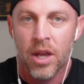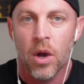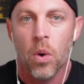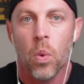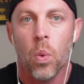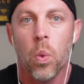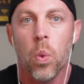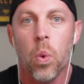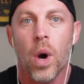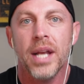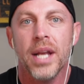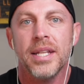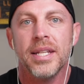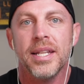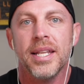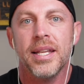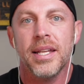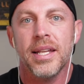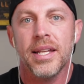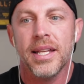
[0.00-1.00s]
What
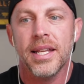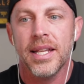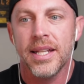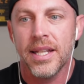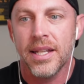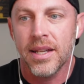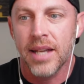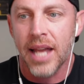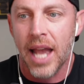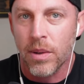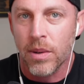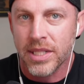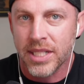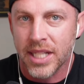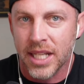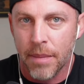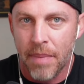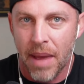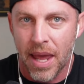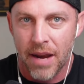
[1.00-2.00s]
how it's
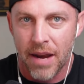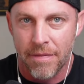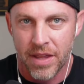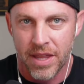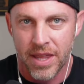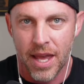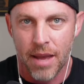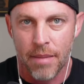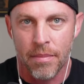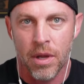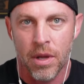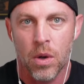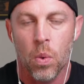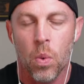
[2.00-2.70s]
going to benefit them,